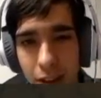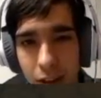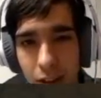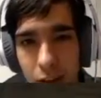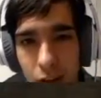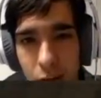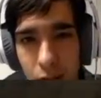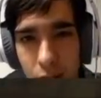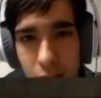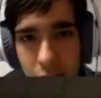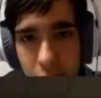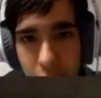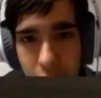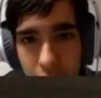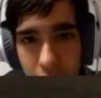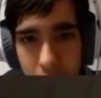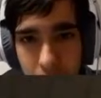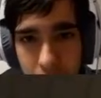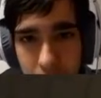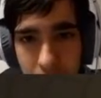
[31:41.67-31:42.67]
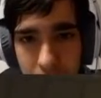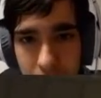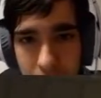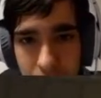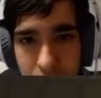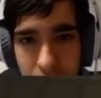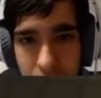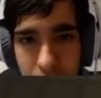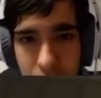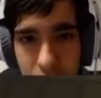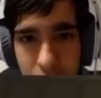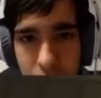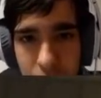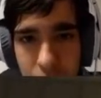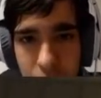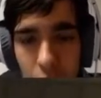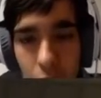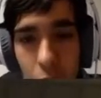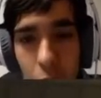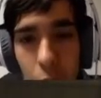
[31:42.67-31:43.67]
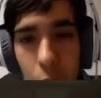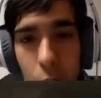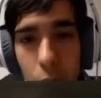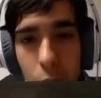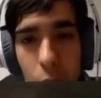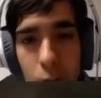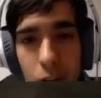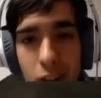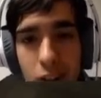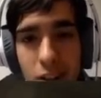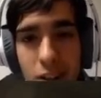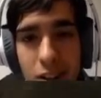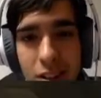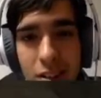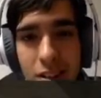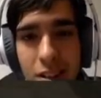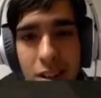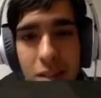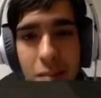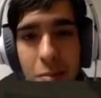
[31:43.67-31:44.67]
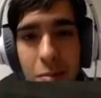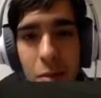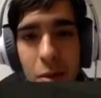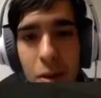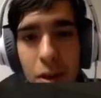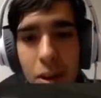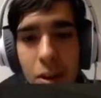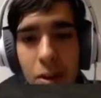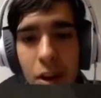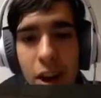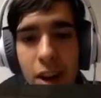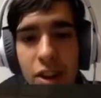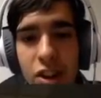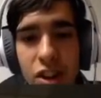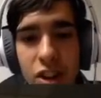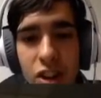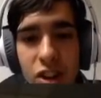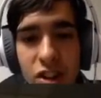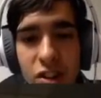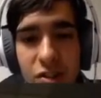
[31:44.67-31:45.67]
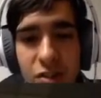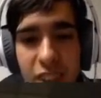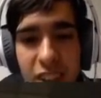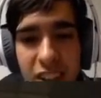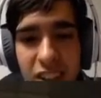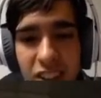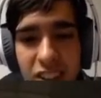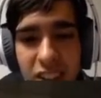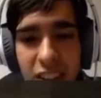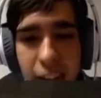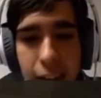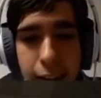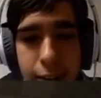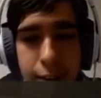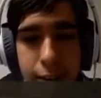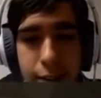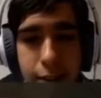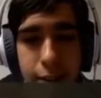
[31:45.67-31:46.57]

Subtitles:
So we're going to need to place... No, right, it wasn't a steam boiler. I just fixed that.